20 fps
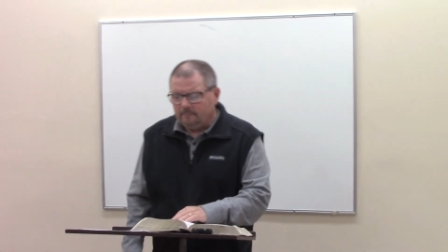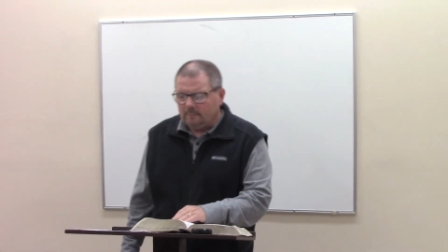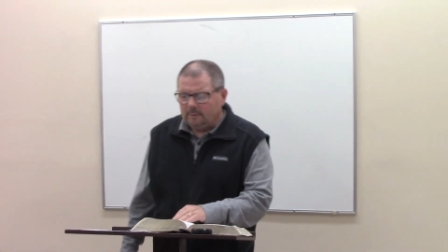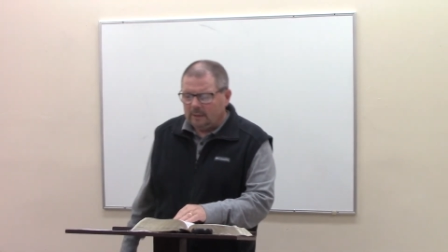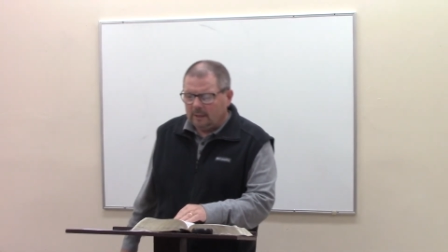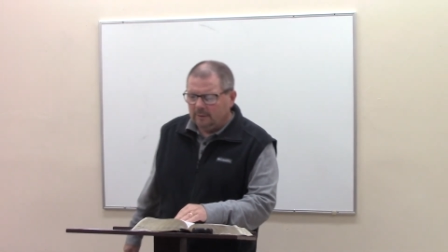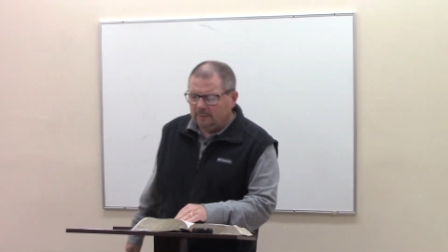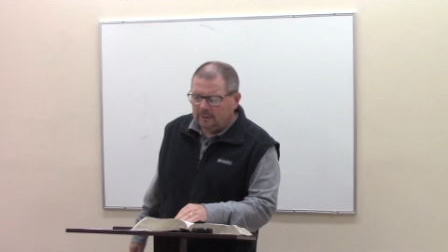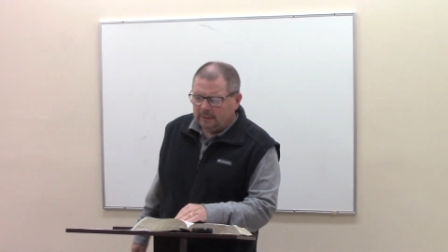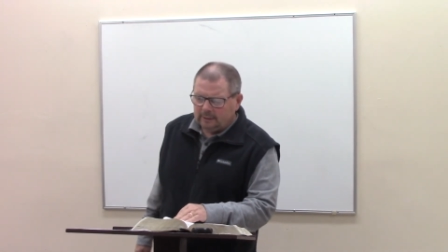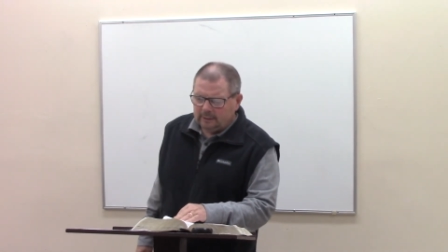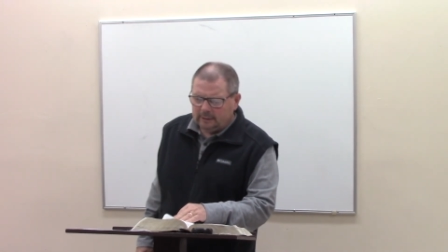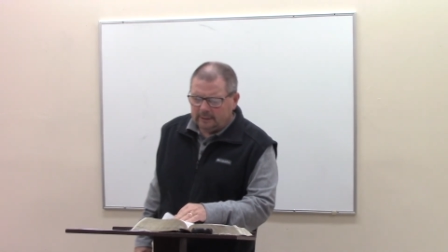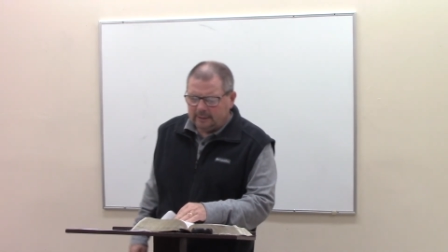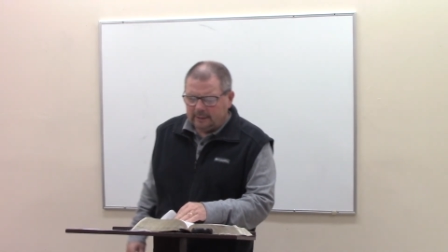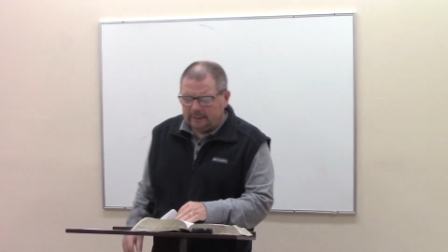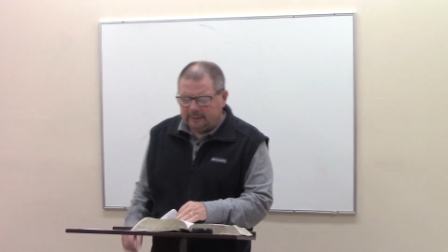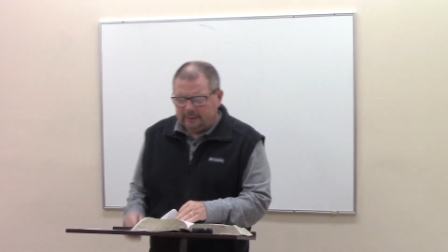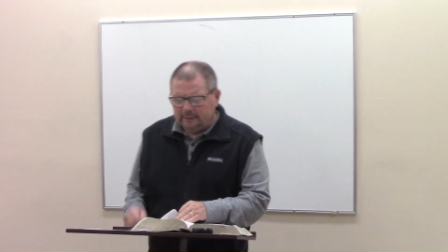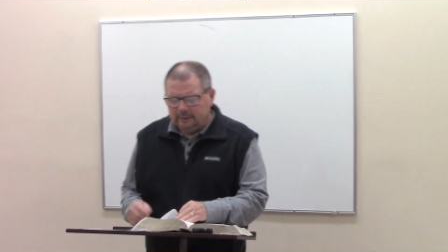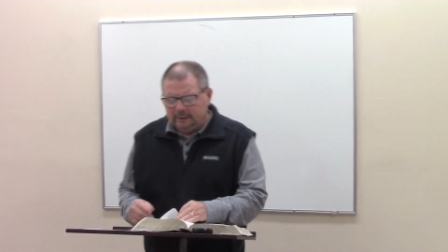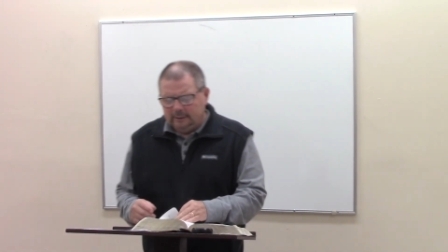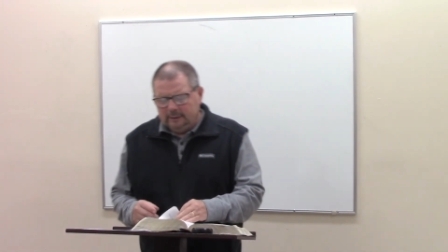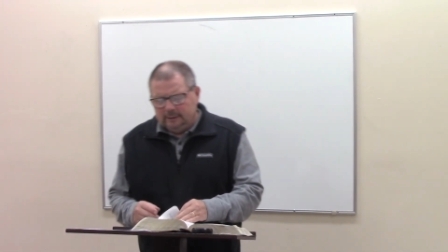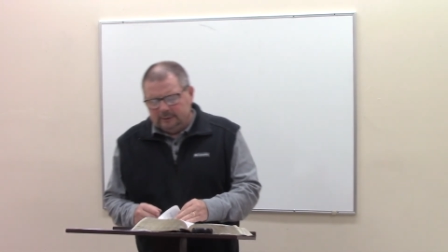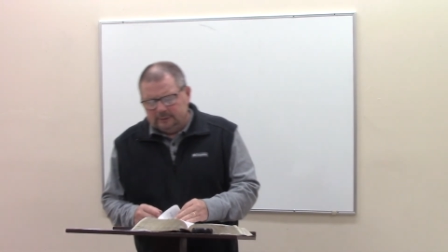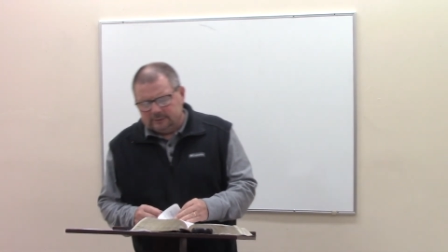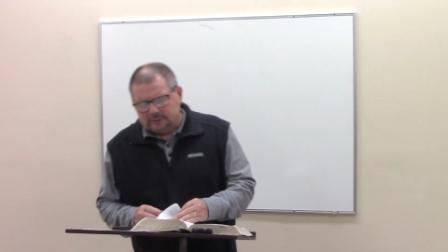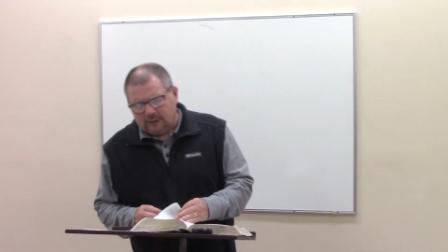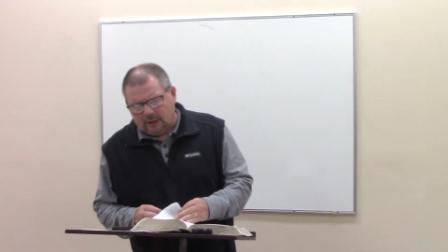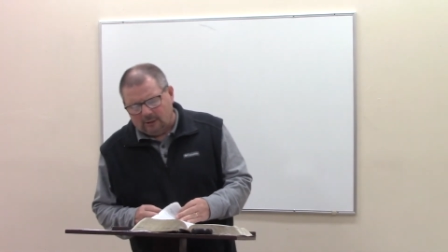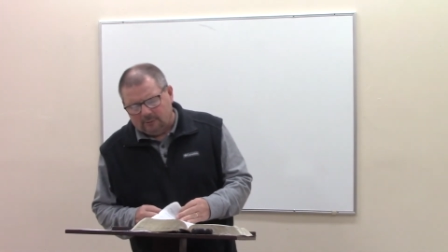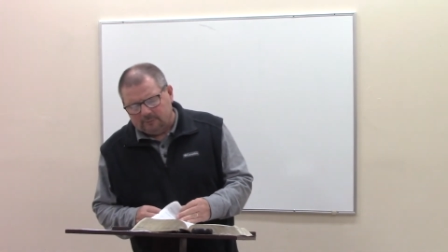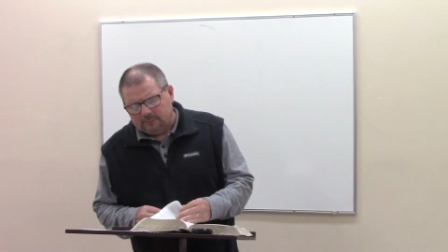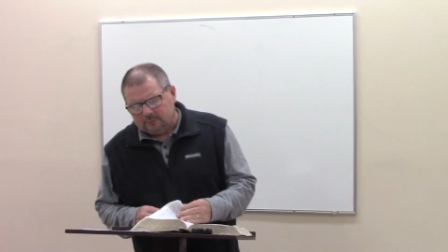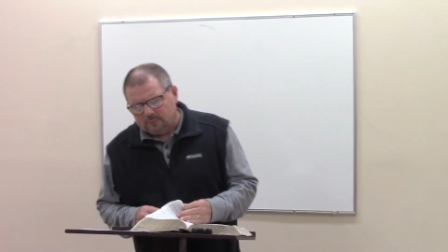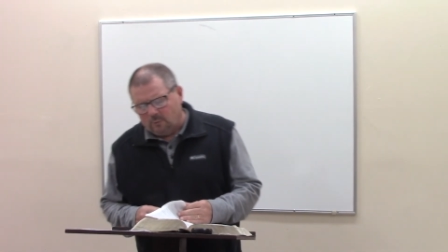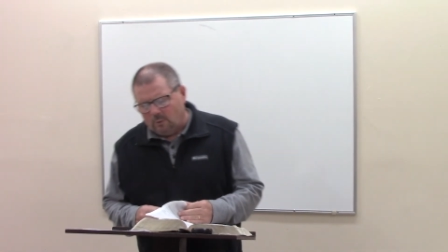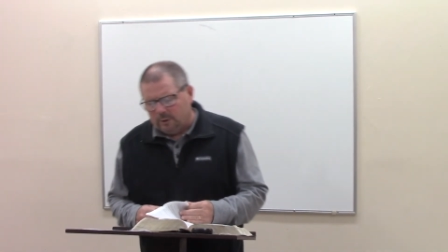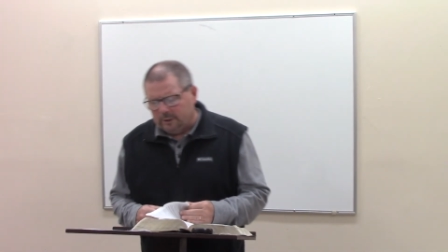And then looking
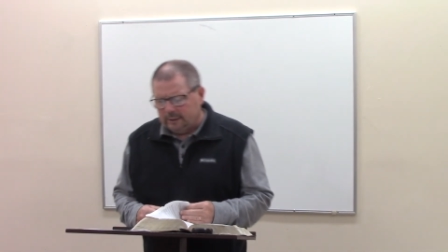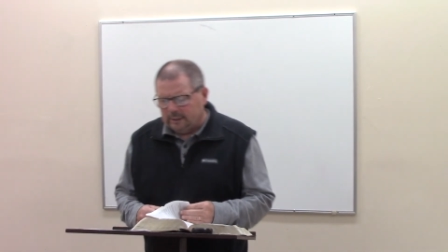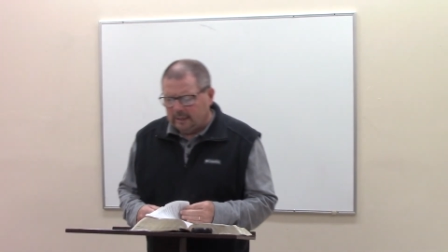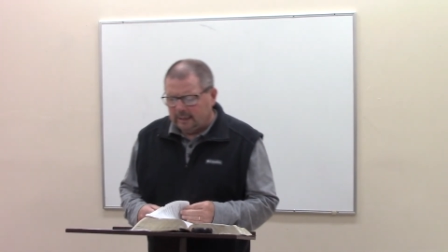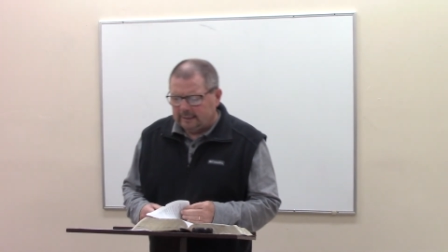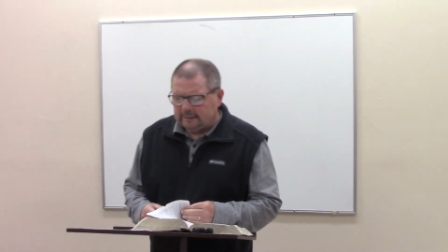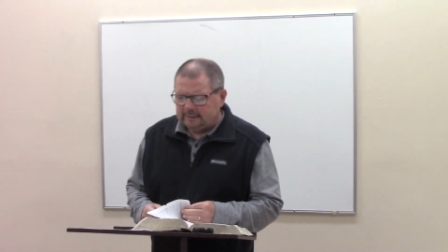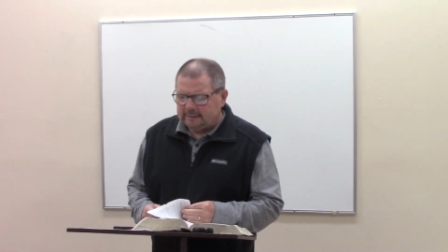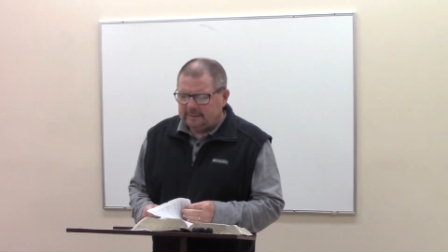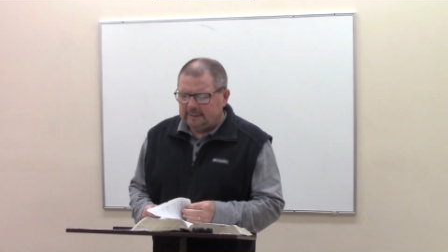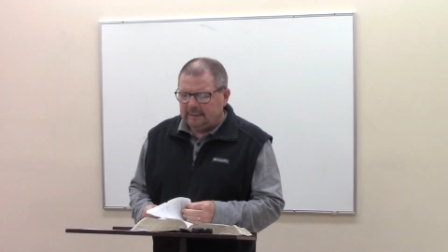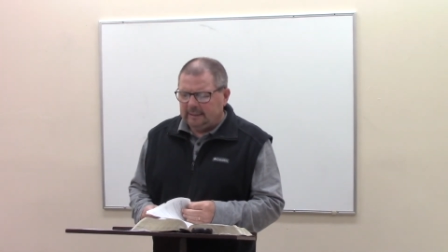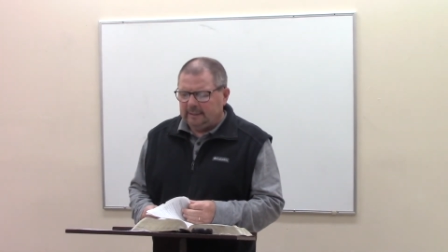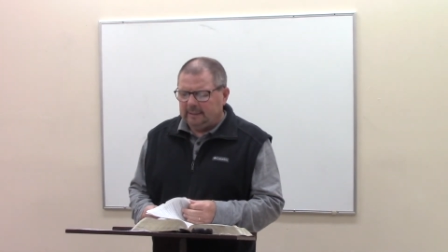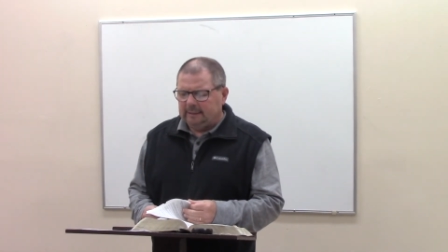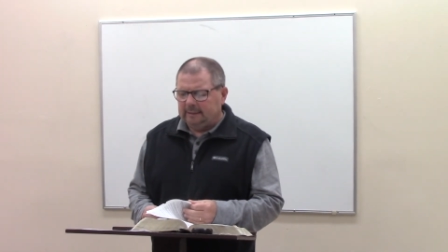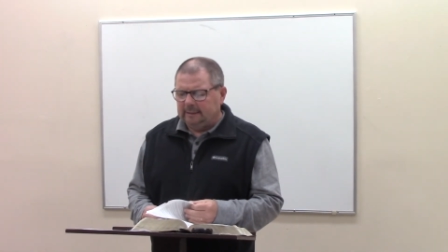Psalms 119,